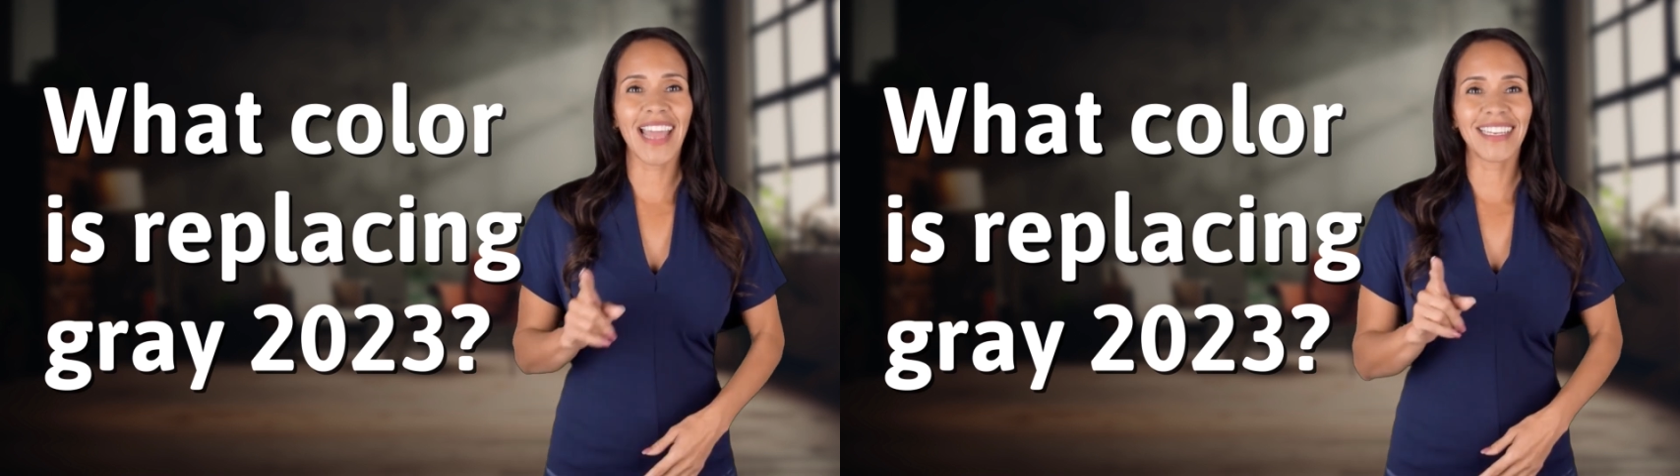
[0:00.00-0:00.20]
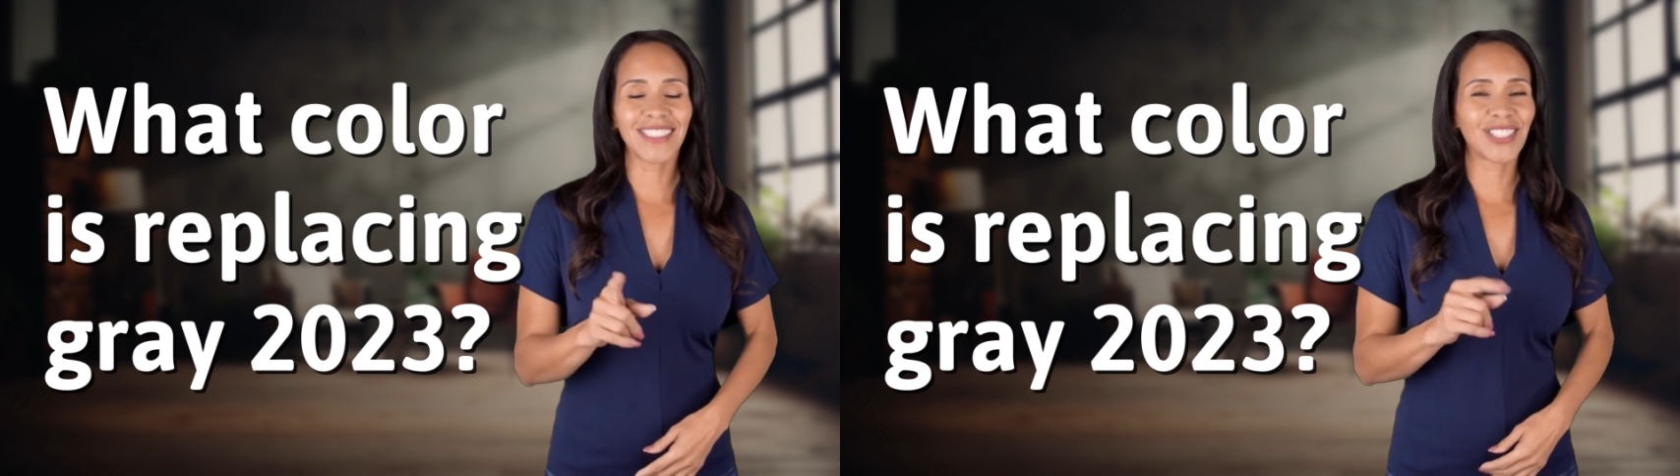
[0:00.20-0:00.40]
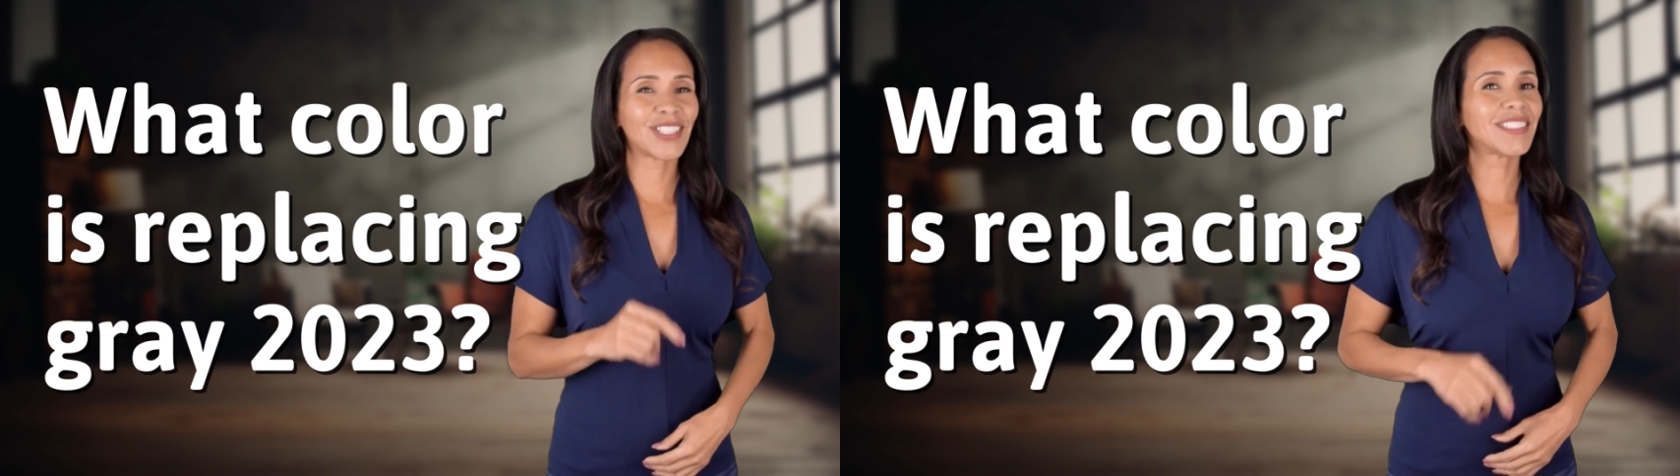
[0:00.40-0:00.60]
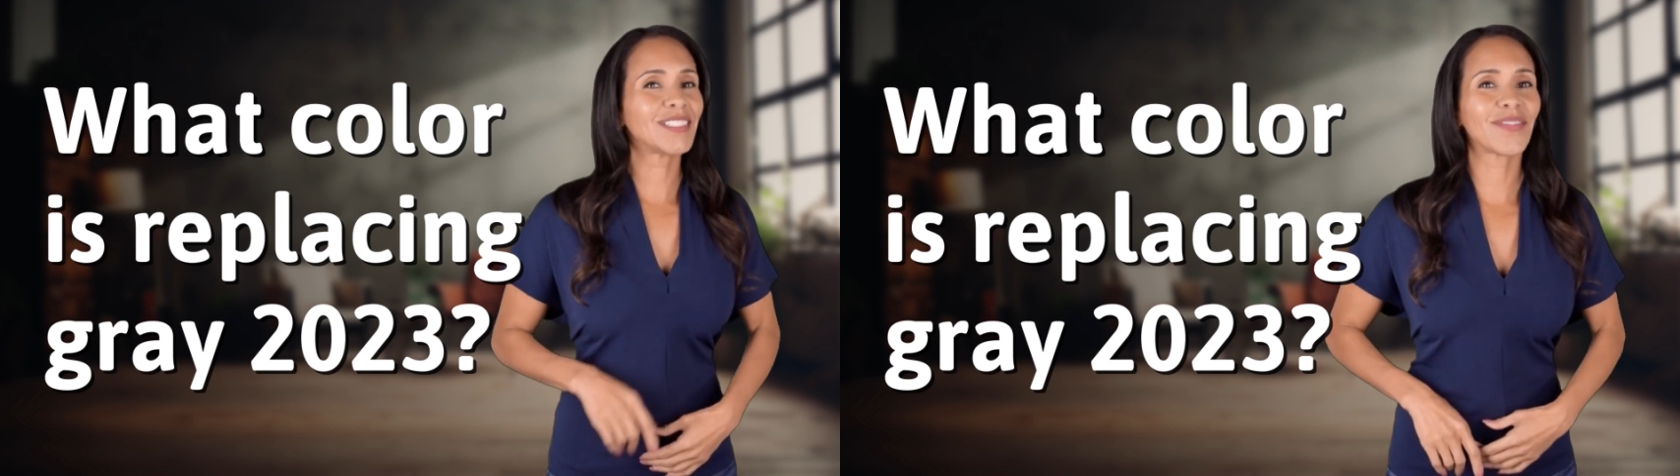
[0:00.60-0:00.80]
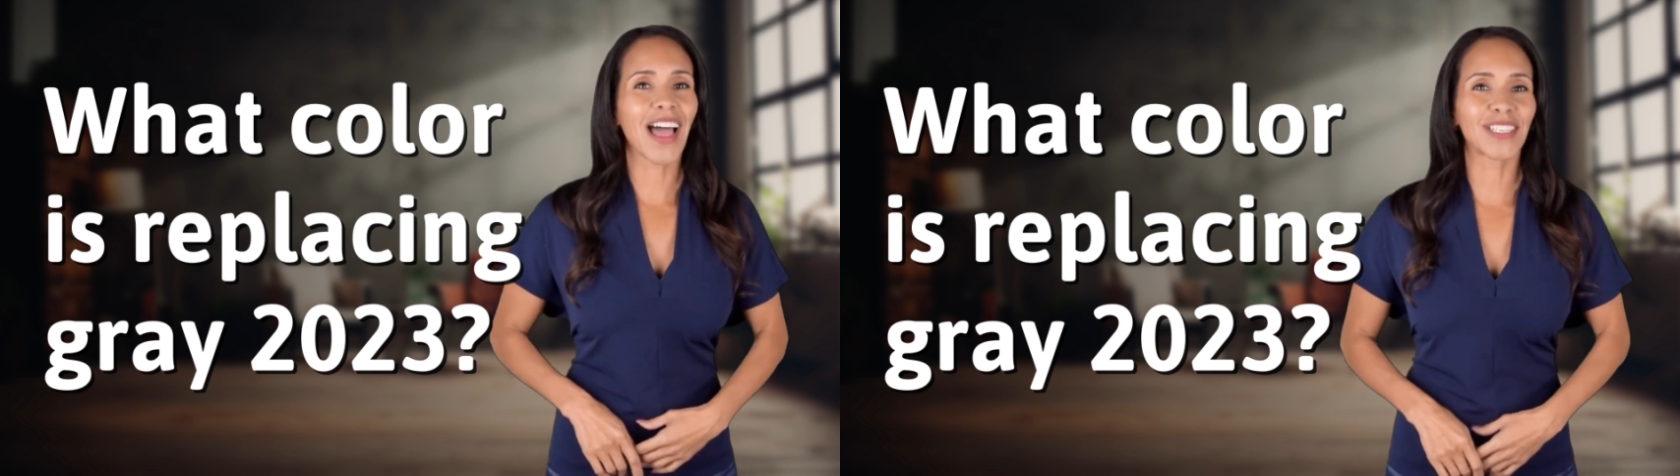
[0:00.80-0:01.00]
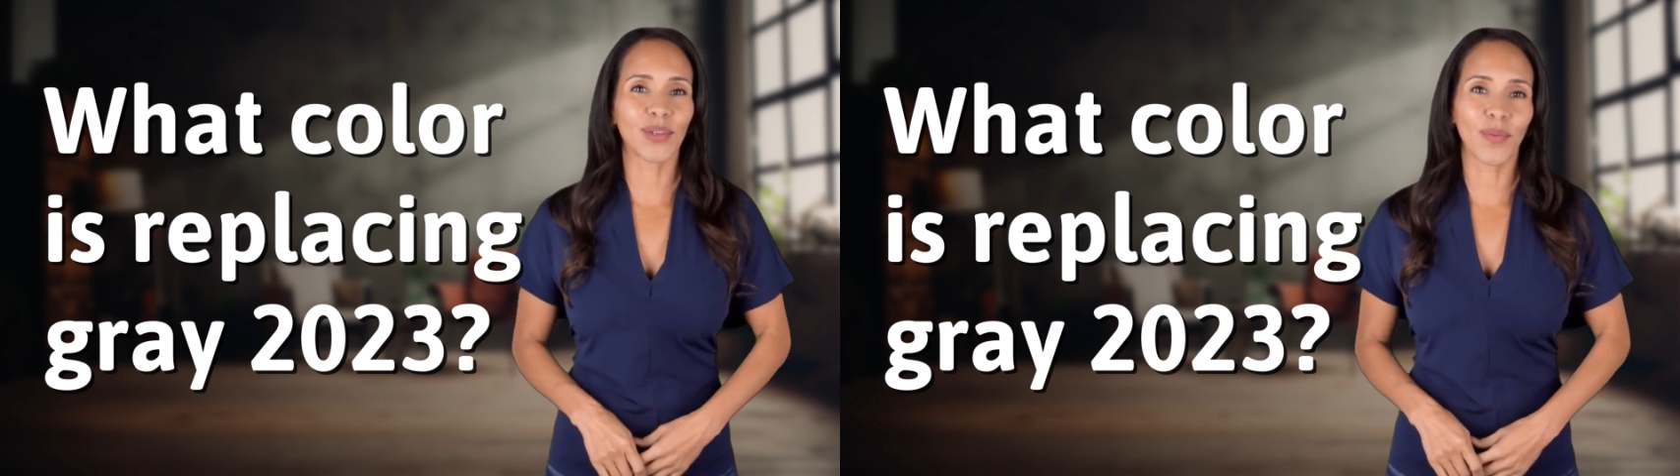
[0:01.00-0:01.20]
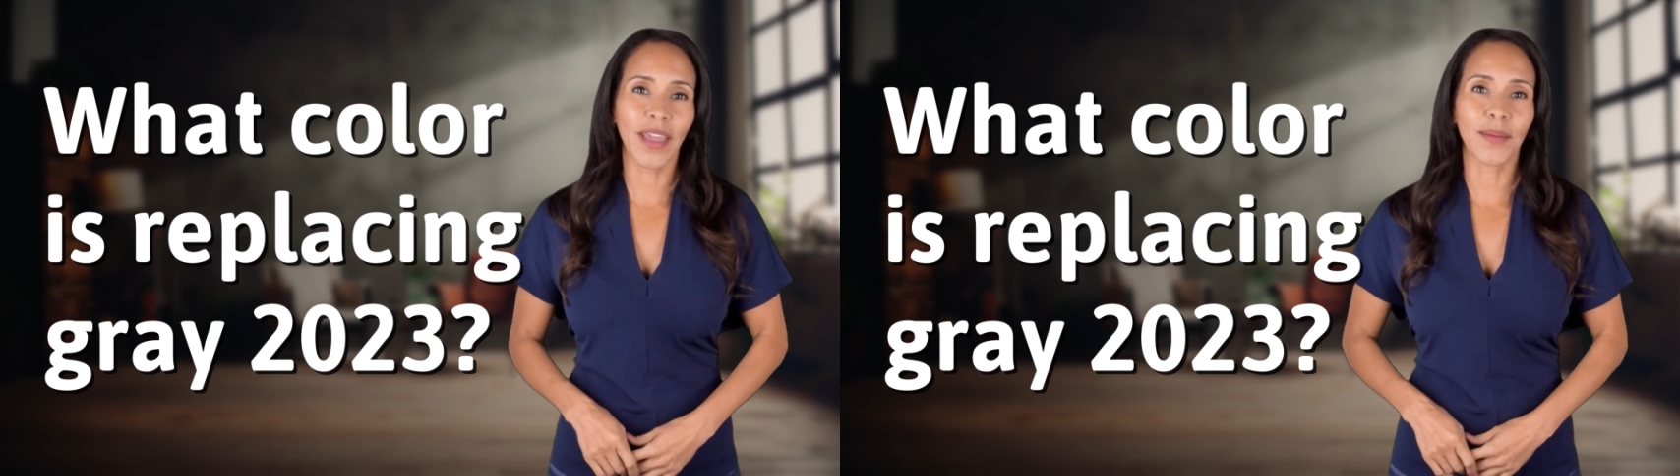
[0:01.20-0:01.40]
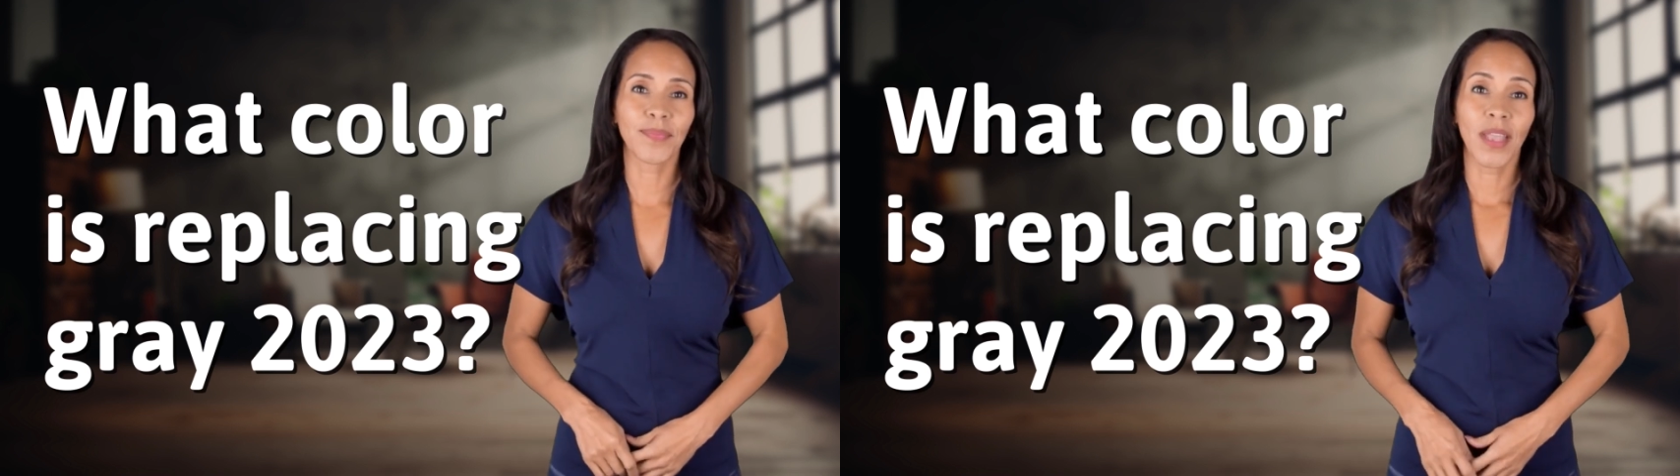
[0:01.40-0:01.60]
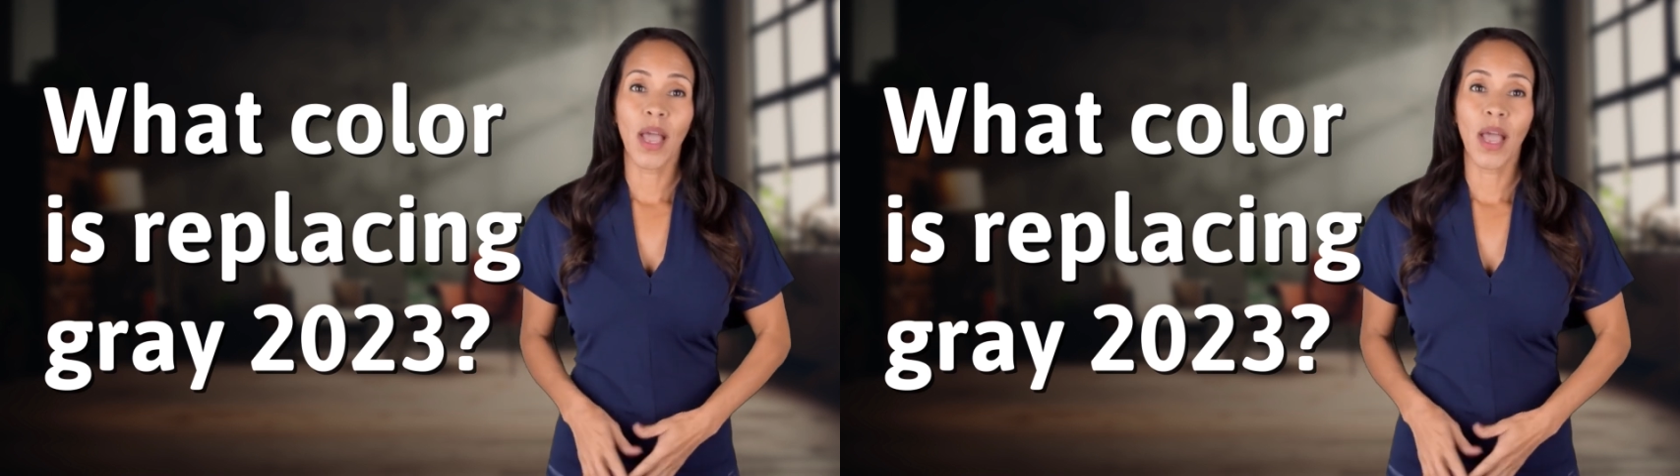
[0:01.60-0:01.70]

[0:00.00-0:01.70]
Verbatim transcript: and it's just a flash away.